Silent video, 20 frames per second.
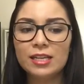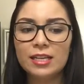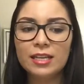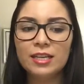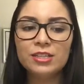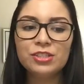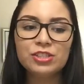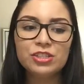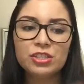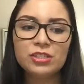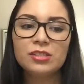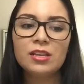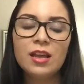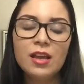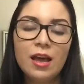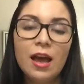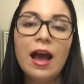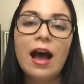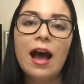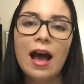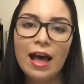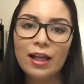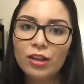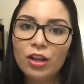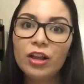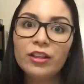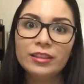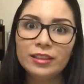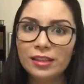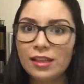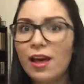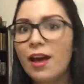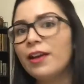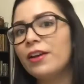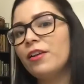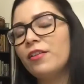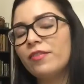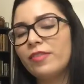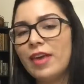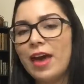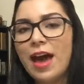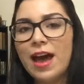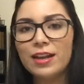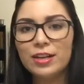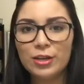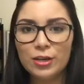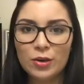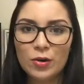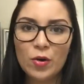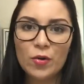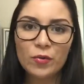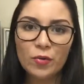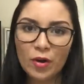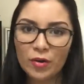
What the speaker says: And it's just along the line of that, you know,